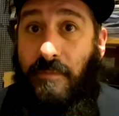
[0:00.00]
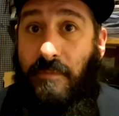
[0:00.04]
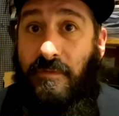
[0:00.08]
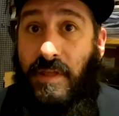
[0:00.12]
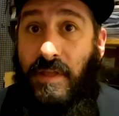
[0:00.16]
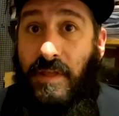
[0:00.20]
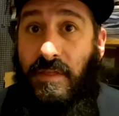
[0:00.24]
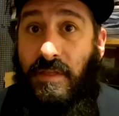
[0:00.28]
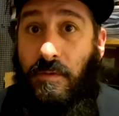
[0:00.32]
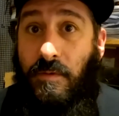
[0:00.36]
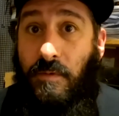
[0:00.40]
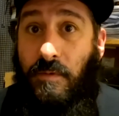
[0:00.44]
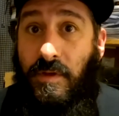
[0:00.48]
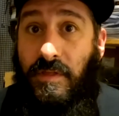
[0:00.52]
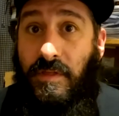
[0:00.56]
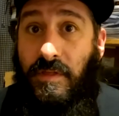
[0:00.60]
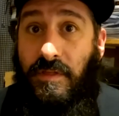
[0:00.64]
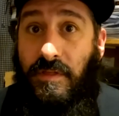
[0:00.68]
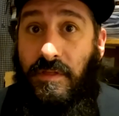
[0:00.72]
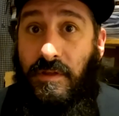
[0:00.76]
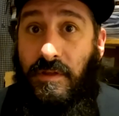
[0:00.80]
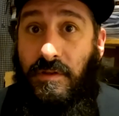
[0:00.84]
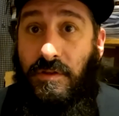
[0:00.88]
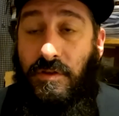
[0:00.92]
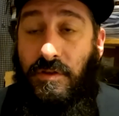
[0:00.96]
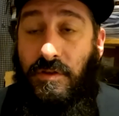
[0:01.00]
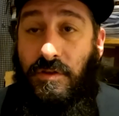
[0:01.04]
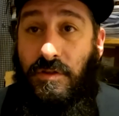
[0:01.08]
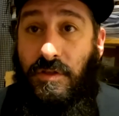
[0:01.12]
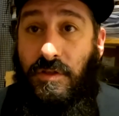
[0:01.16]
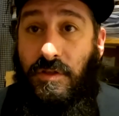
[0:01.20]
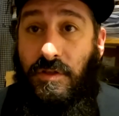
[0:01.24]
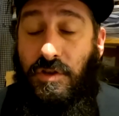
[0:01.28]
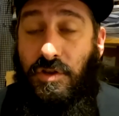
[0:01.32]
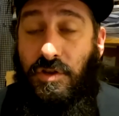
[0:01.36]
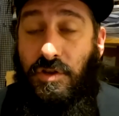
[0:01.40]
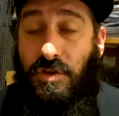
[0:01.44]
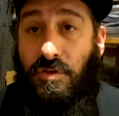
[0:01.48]
friendly with, the
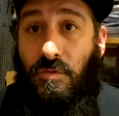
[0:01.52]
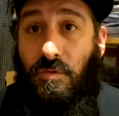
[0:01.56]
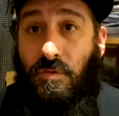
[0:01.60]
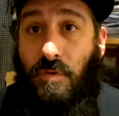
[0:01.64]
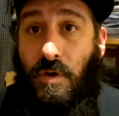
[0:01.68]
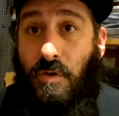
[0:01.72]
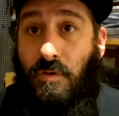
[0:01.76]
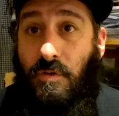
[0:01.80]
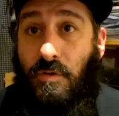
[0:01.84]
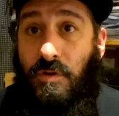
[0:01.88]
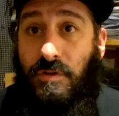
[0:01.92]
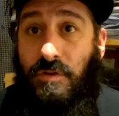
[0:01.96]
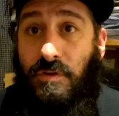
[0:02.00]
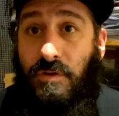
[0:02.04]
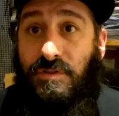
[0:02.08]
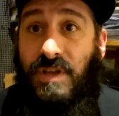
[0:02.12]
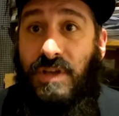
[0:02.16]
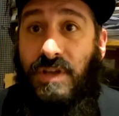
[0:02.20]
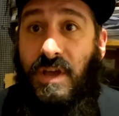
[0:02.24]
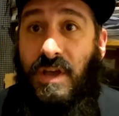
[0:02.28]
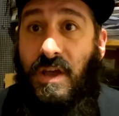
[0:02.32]
the two owners.